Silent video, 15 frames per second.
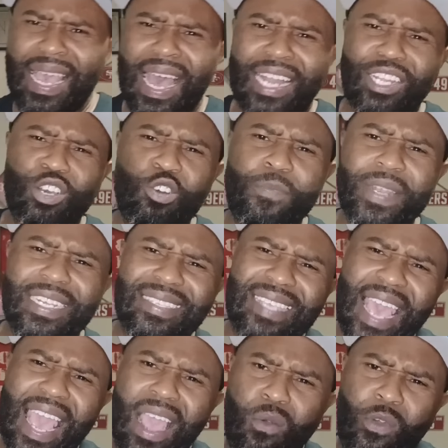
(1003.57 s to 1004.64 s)
A little bit of
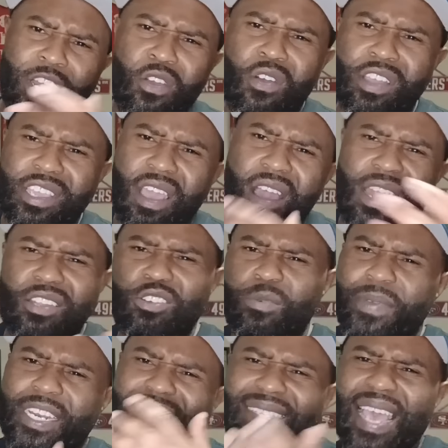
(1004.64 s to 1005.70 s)
time went on, y'all. A little
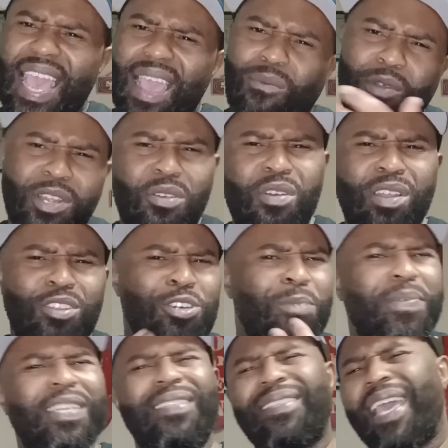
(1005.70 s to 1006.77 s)
bit of time went
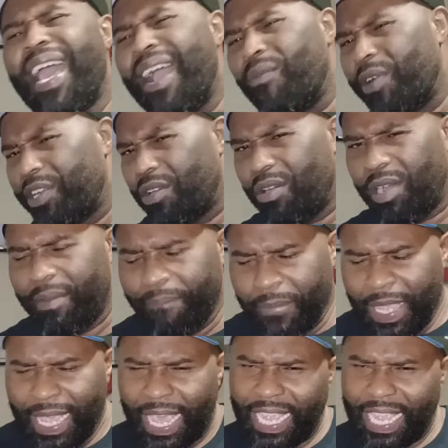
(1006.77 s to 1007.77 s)
on.